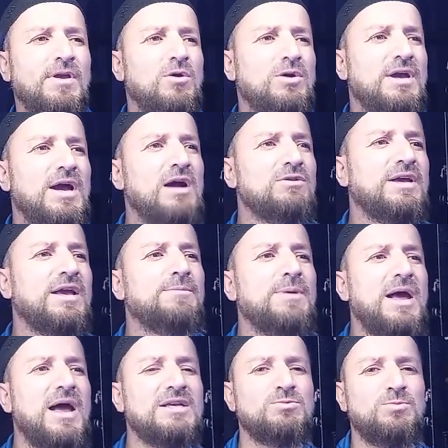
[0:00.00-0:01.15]
Okay, I have to keep
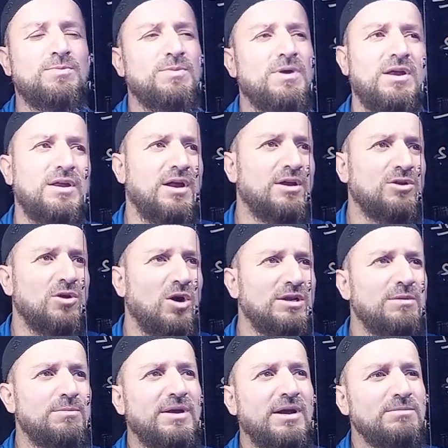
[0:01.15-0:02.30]
S, it
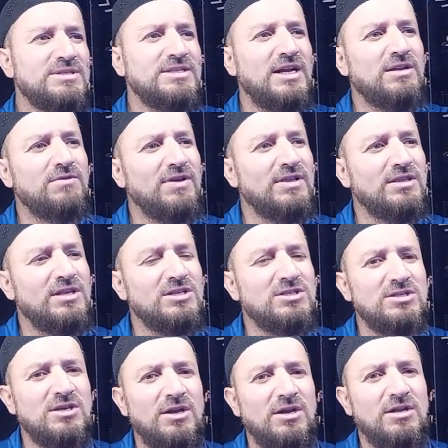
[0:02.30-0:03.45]
only becomes set when
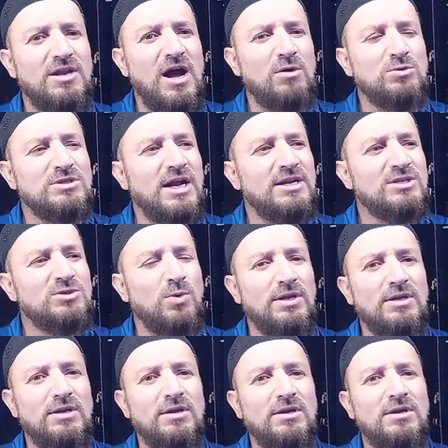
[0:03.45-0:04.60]
this downside is
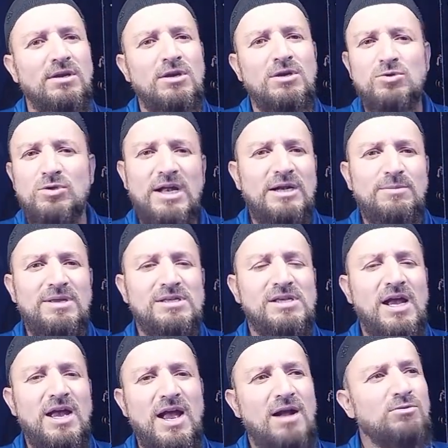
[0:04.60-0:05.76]
1. So that means
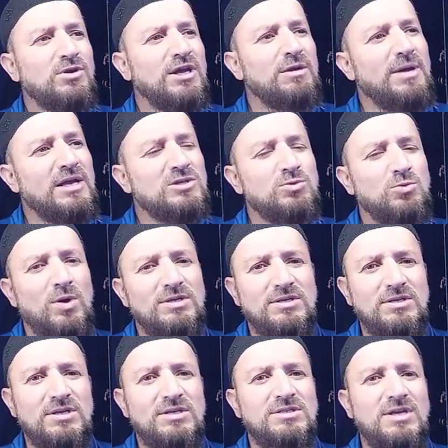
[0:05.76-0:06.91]
I have to keep S1
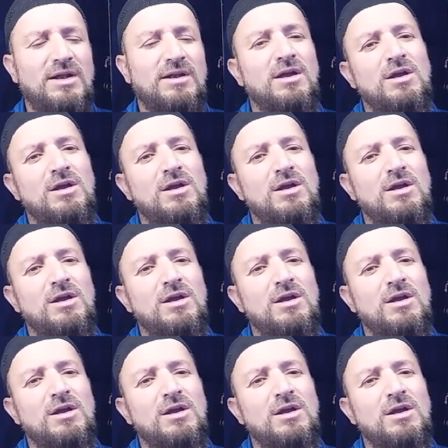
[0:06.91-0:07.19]
this side.